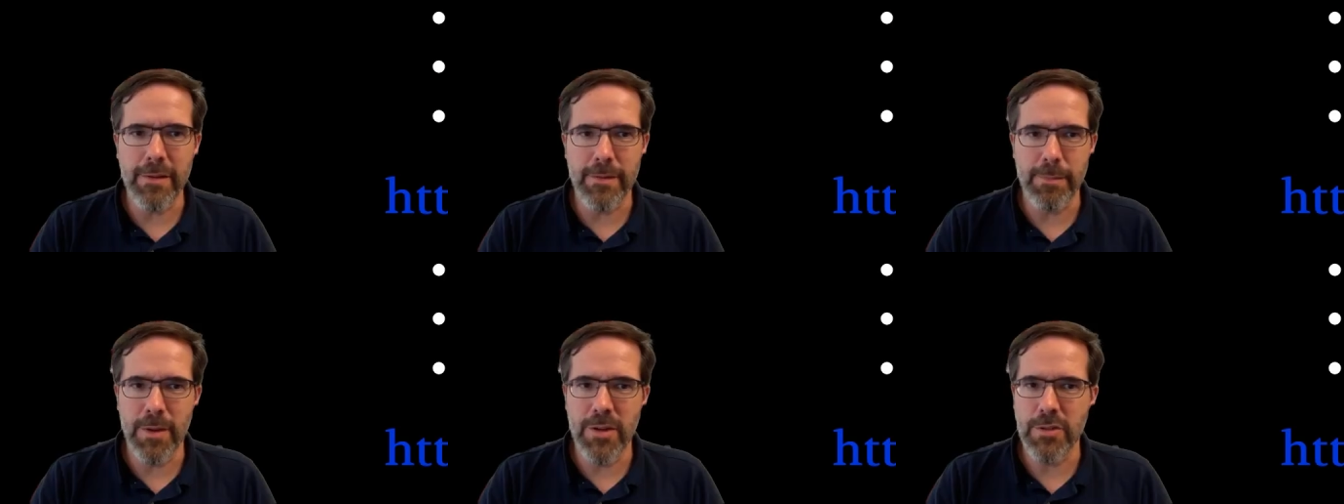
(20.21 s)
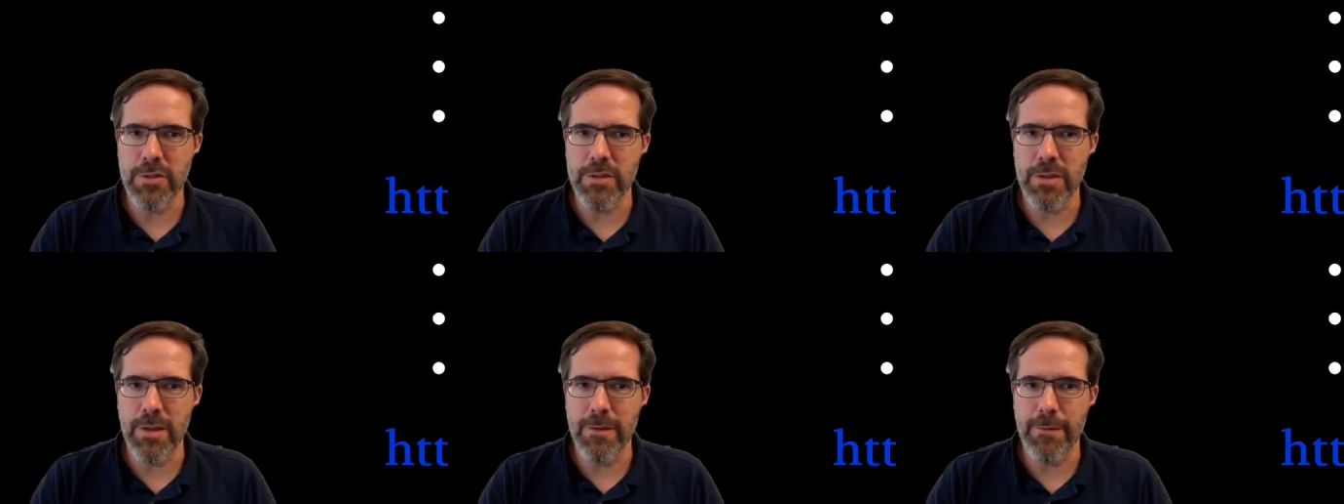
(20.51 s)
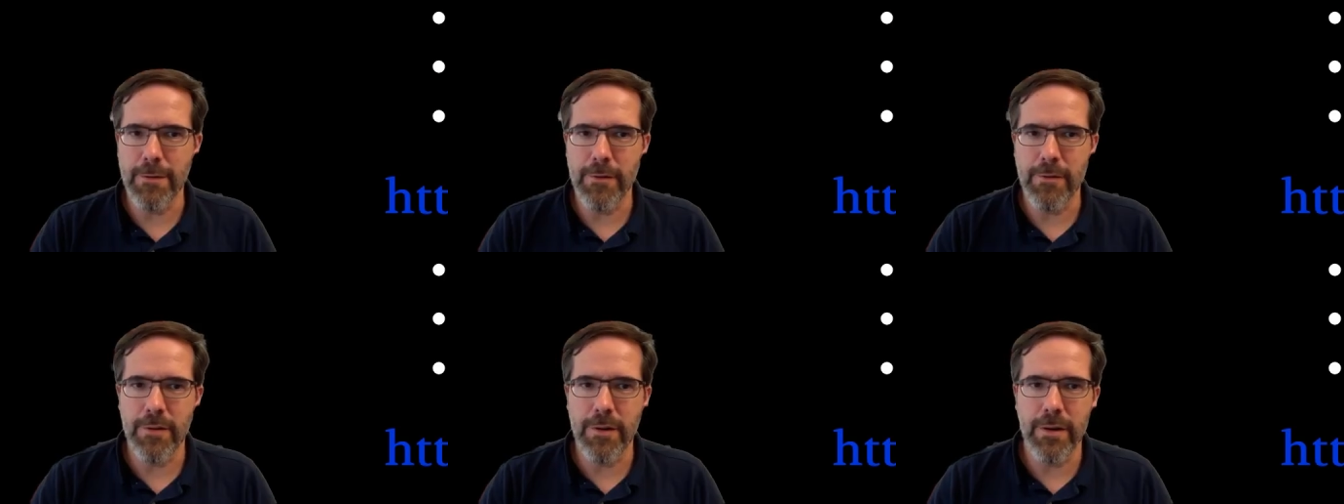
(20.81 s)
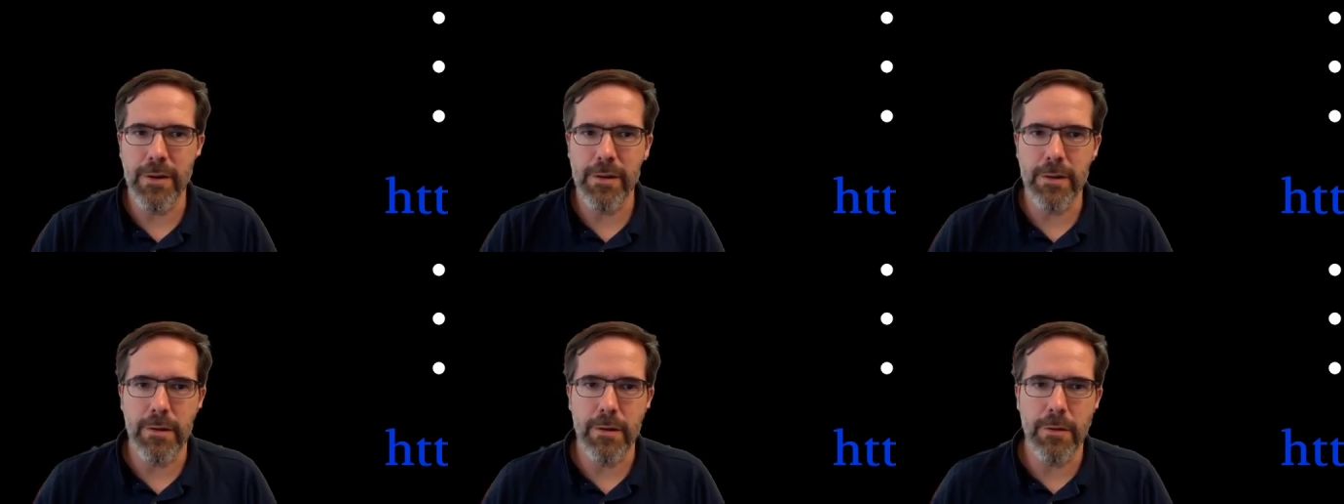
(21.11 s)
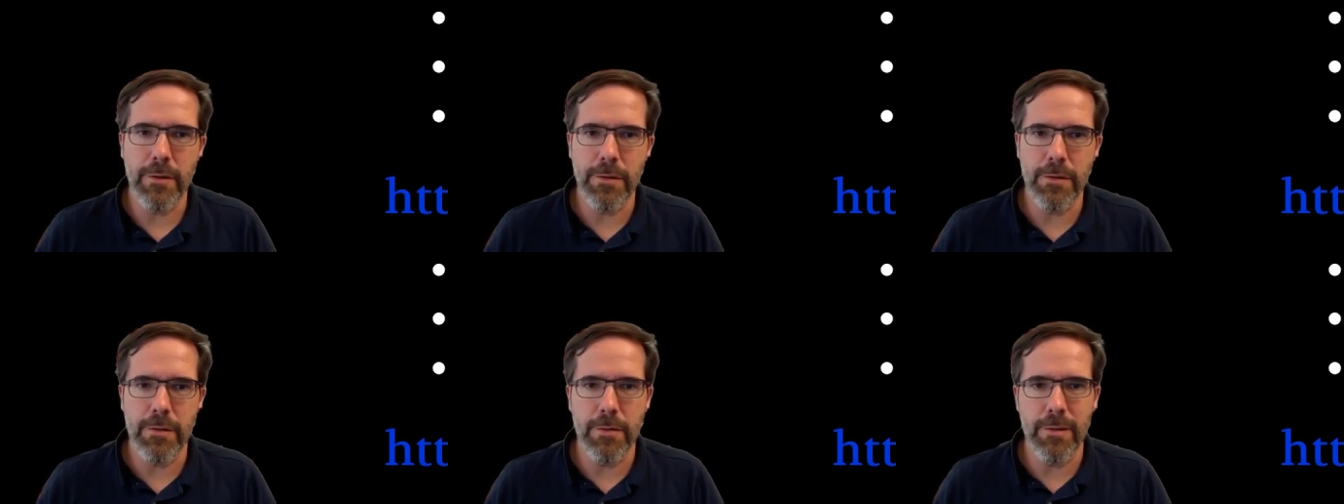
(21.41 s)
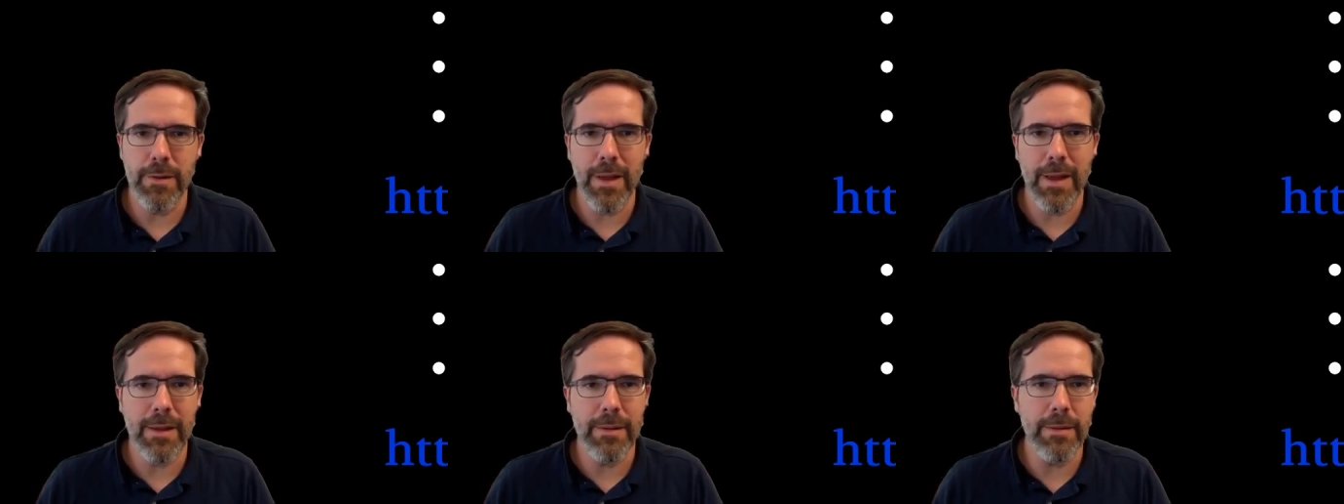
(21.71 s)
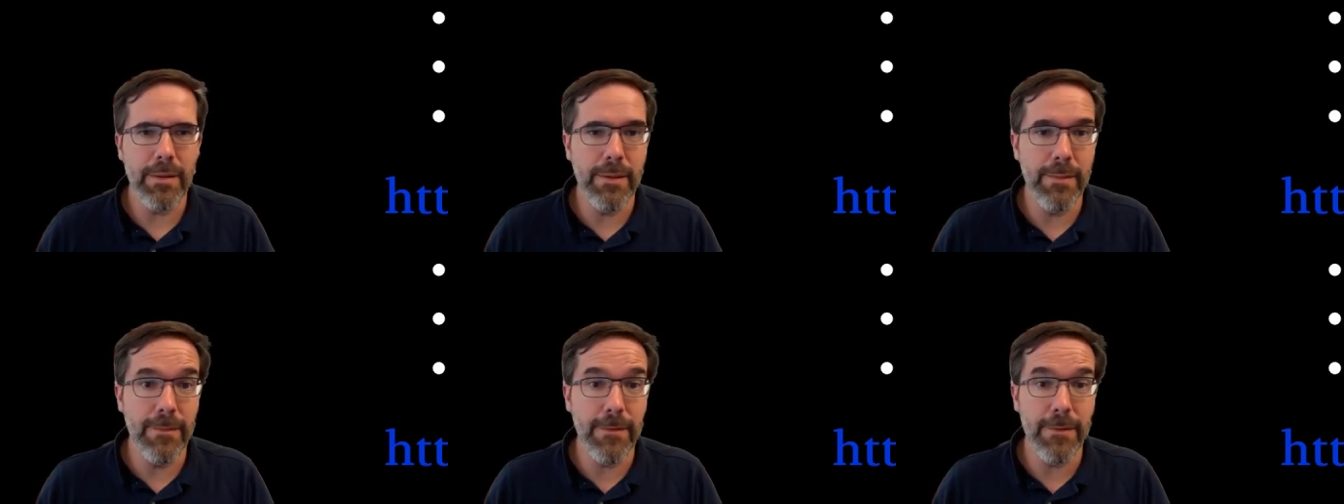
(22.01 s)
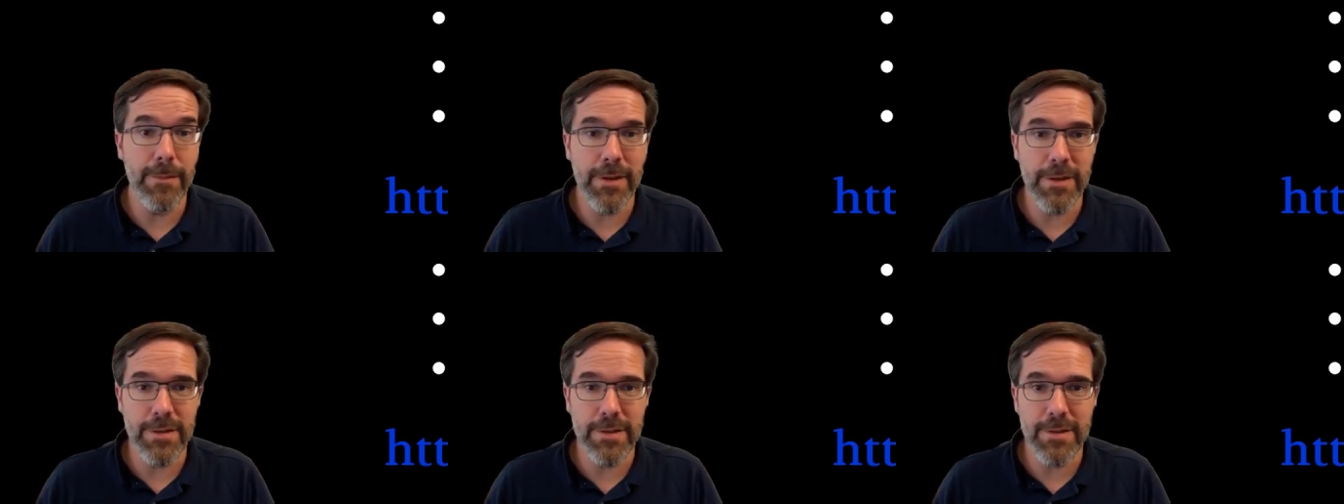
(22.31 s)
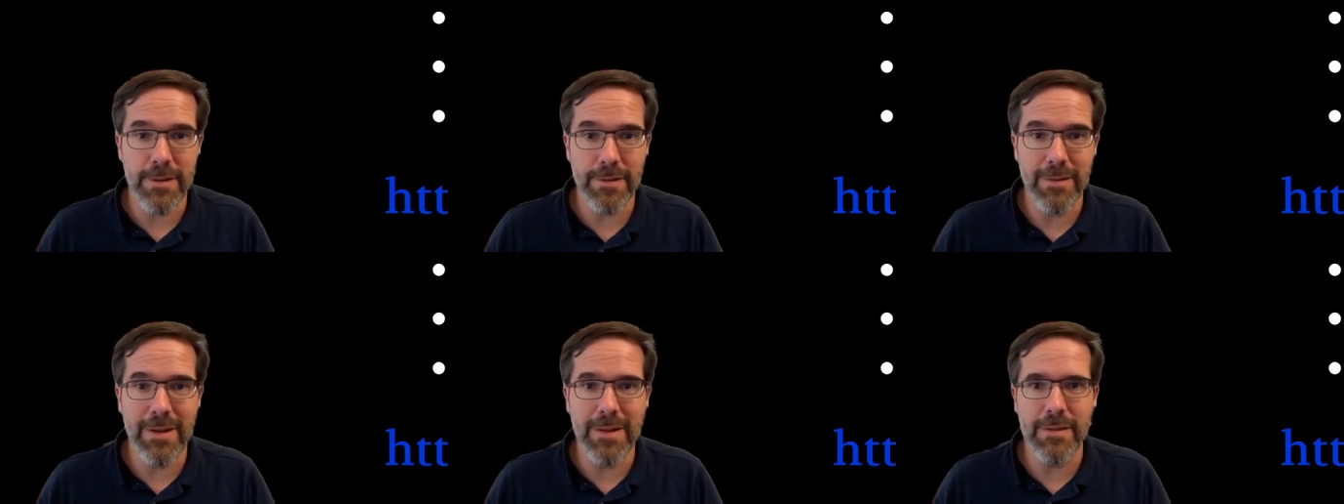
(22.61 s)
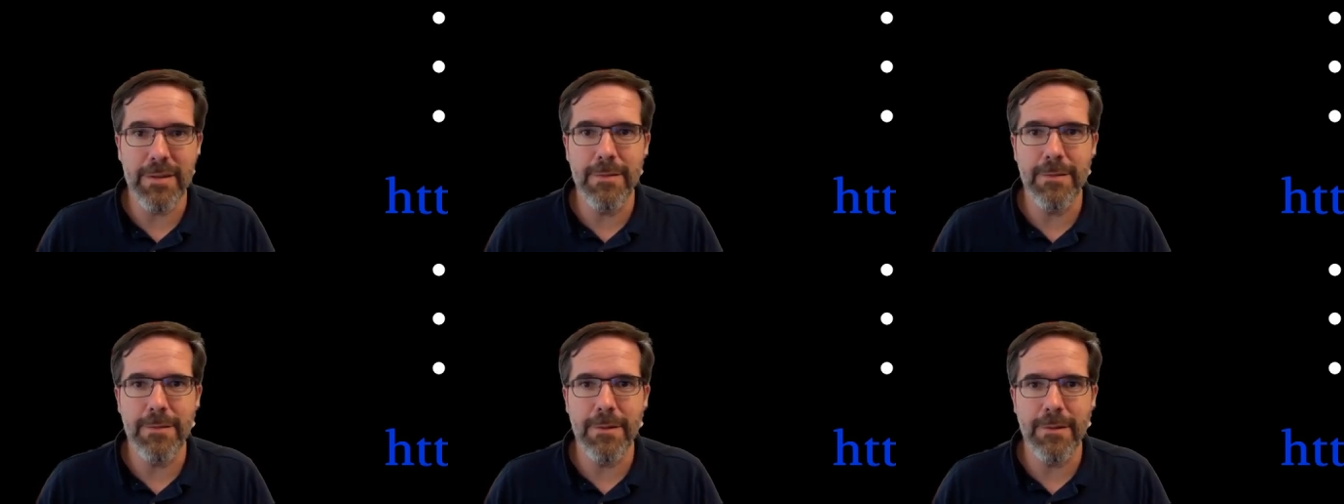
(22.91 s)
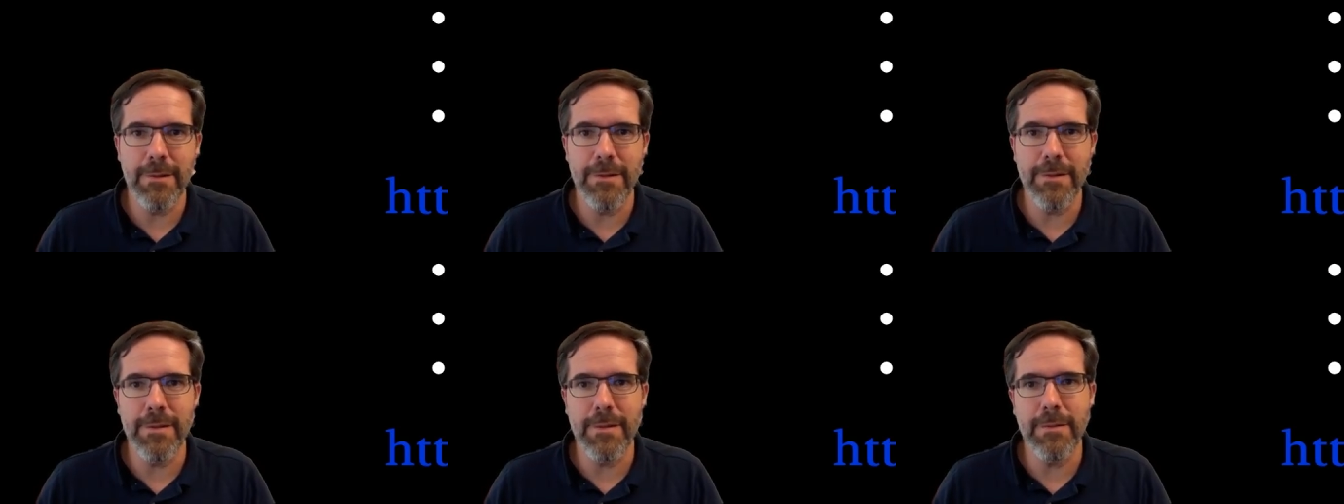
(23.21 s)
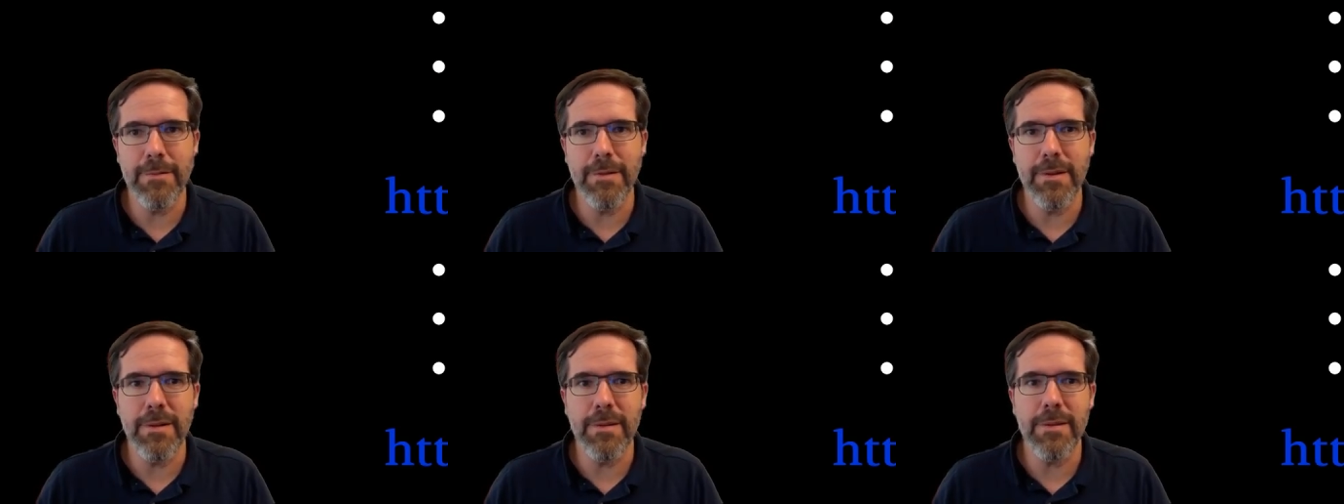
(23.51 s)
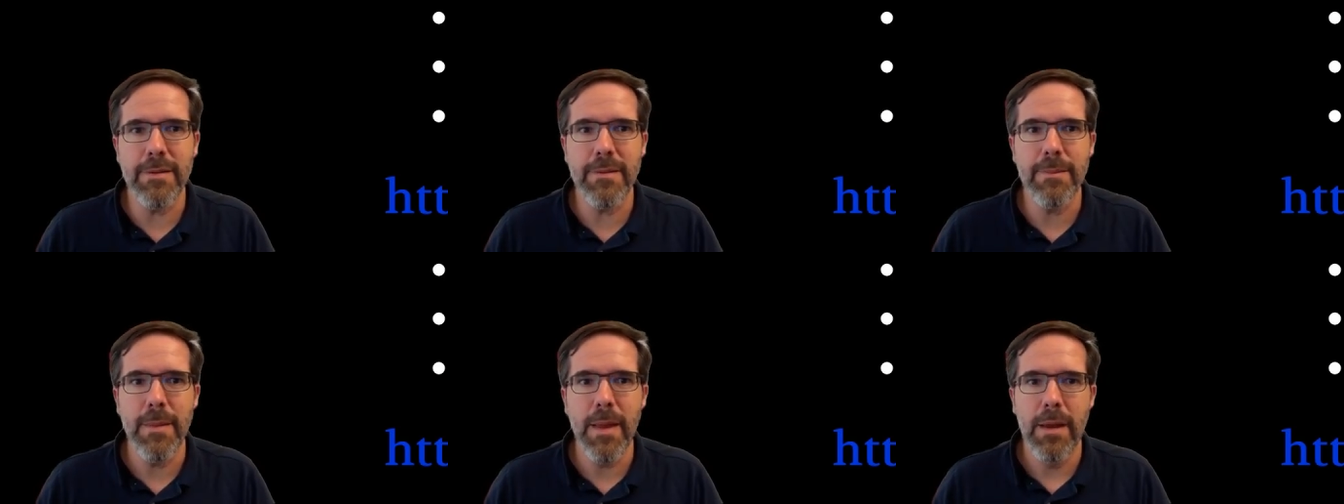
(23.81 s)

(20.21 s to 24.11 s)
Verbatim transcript: especially if you're trying to go through and add information to lots of photos at once.